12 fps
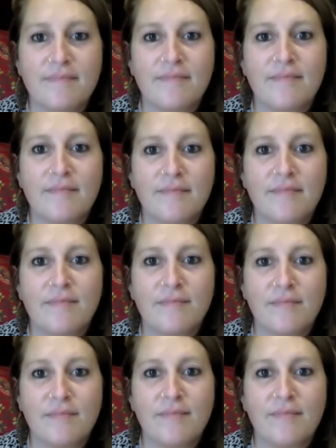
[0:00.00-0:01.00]

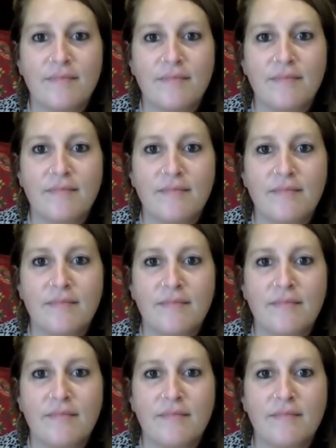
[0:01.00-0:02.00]

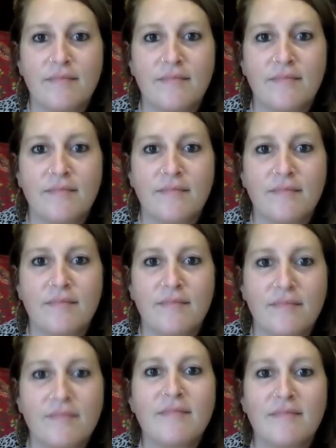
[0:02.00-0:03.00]

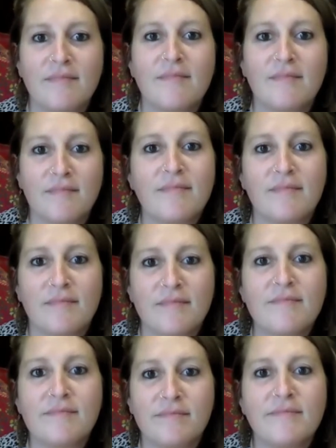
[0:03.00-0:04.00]

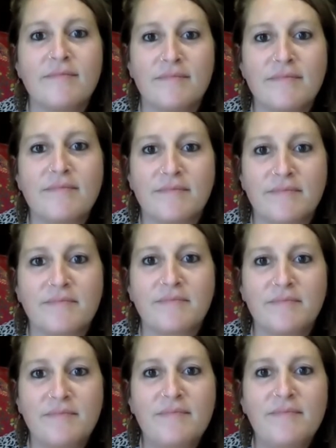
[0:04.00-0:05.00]
(not speaking)